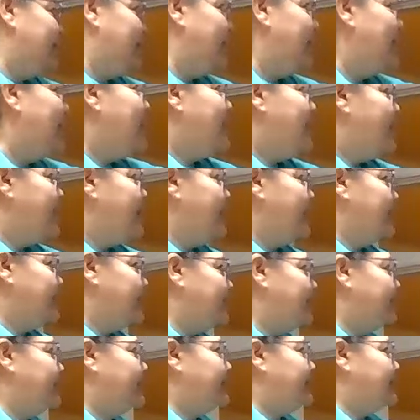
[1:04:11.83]
see
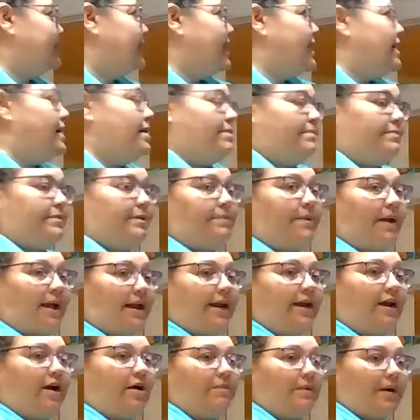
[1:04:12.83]
that's
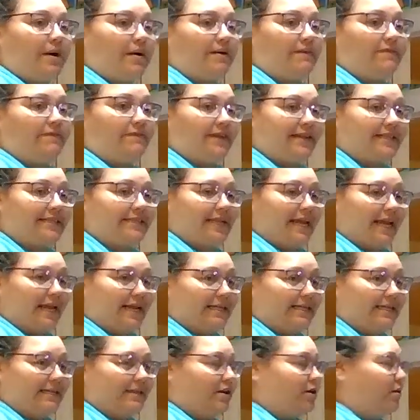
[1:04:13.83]
depending on where it fits
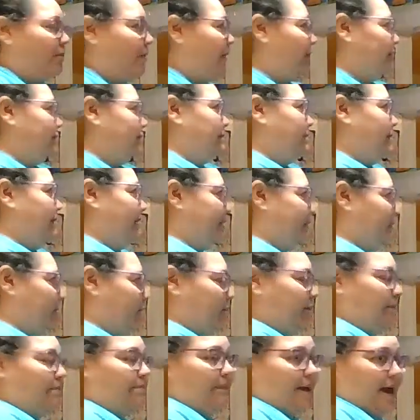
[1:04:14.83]
into the quilt, depends
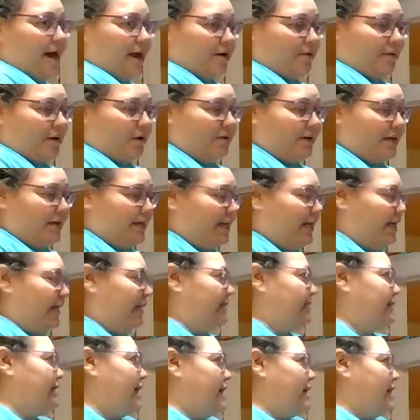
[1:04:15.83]
on what background it
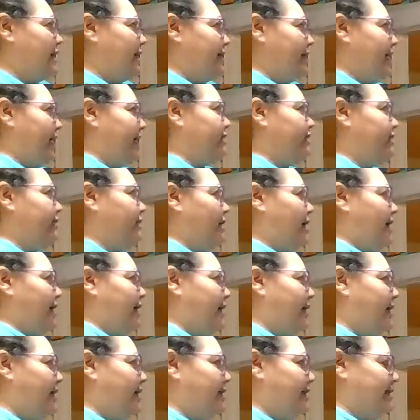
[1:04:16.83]
needs. That's
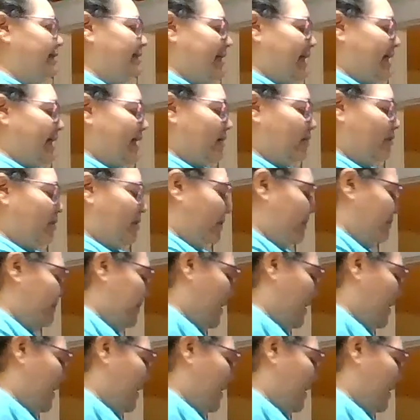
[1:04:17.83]
why the second one